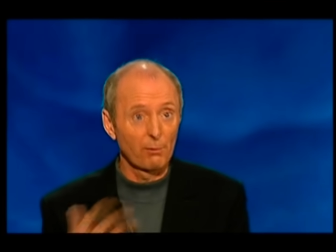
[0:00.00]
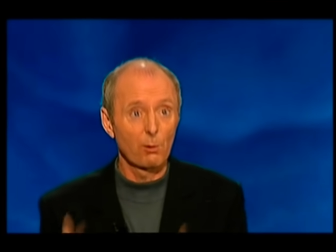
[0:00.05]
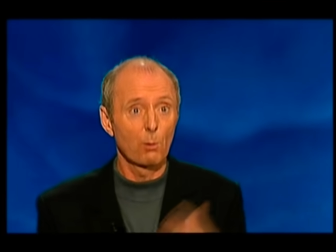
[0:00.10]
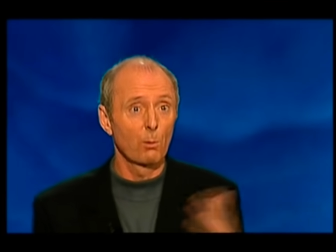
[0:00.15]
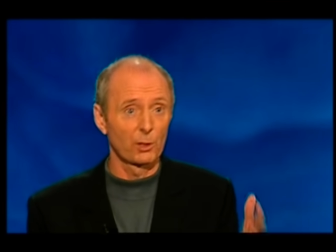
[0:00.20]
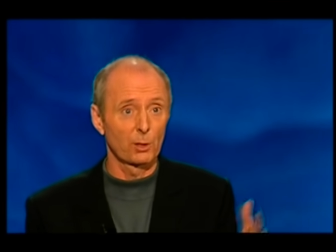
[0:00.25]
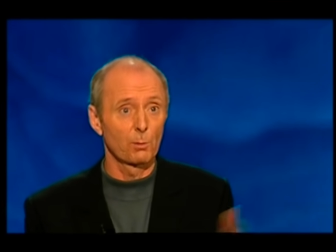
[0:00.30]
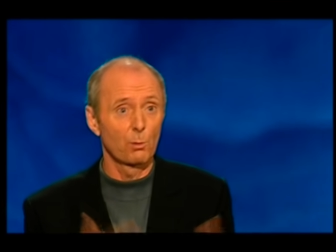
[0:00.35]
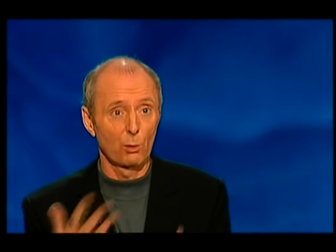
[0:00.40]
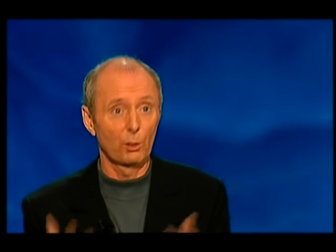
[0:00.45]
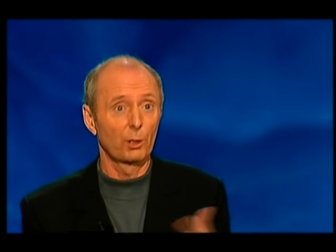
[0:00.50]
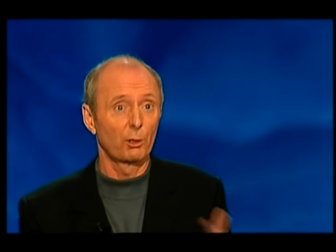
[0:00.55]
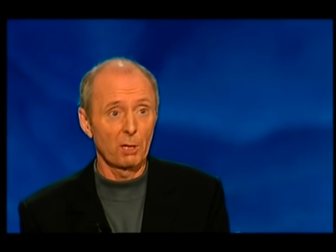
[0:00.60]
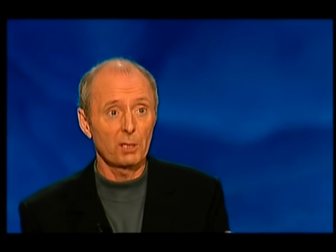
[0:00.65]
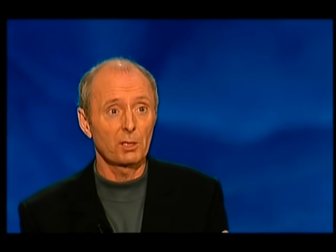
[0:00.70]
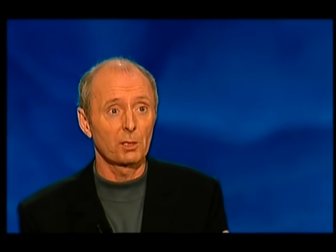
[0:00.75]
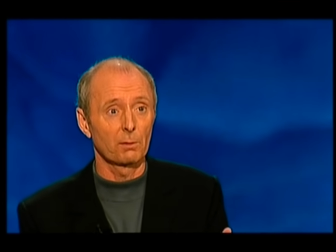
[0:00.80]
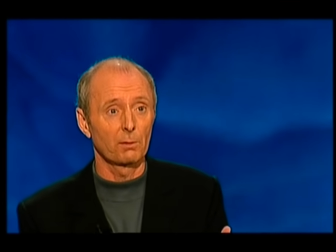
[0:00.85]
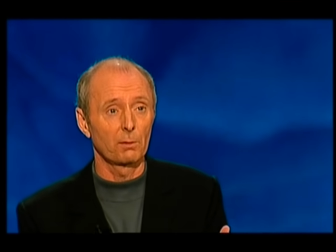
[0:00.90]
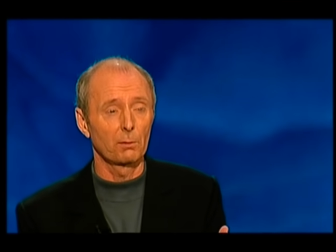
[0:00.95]
Everyone's more
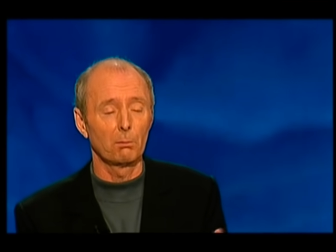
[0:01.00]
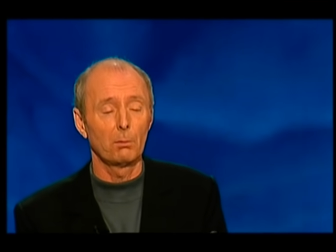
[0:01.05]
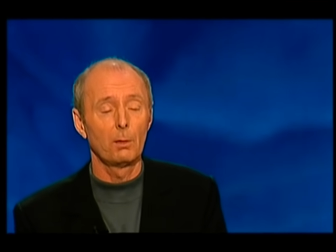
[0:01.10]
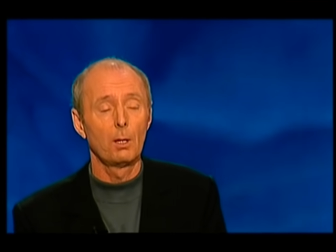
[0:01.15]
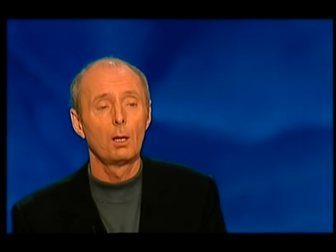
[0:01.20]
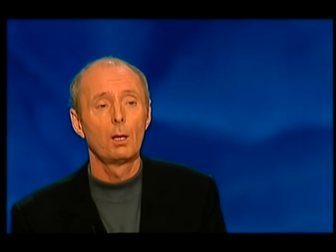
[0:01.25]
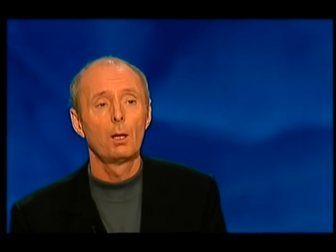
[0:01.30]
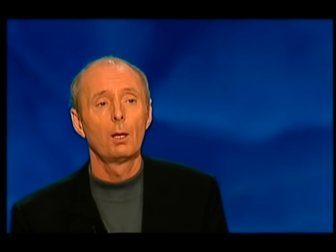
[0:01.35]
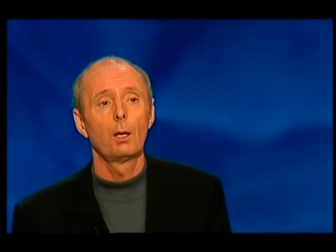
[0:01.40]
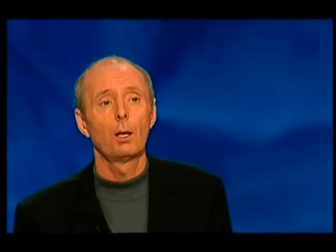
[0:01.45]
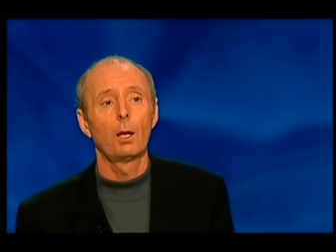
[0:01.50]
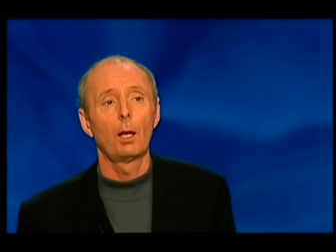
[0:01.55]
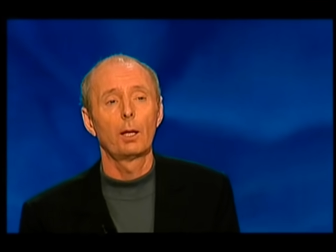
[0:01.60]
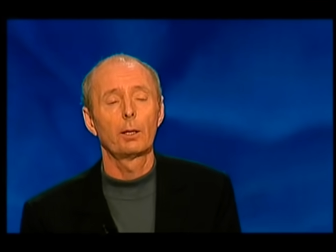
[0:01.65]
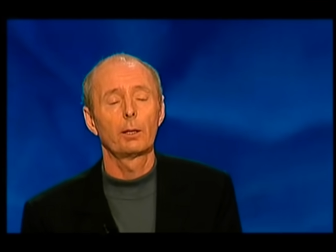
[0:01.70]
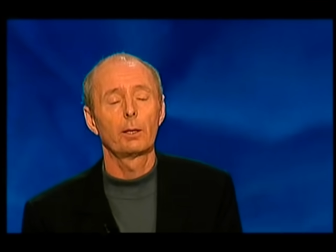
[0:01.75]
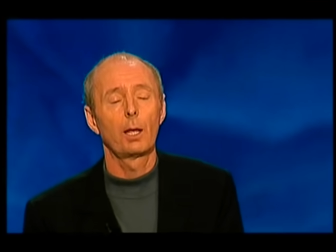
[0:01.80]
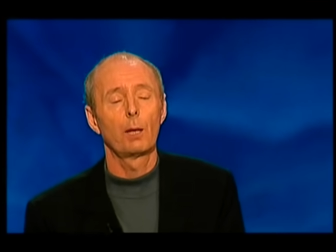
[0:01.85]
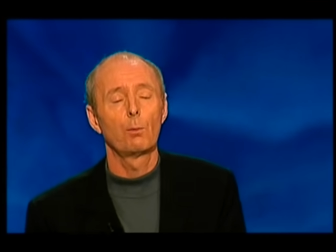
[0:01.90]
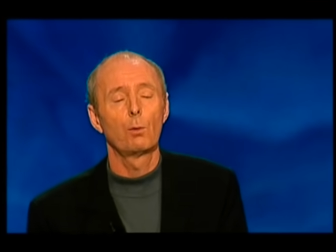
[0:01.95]
aggressive
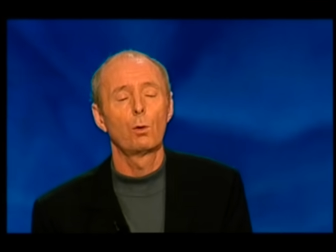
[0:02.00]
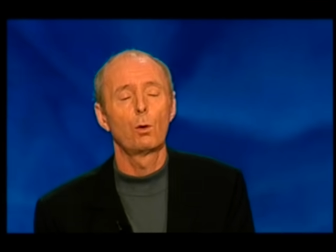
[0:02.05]
and they're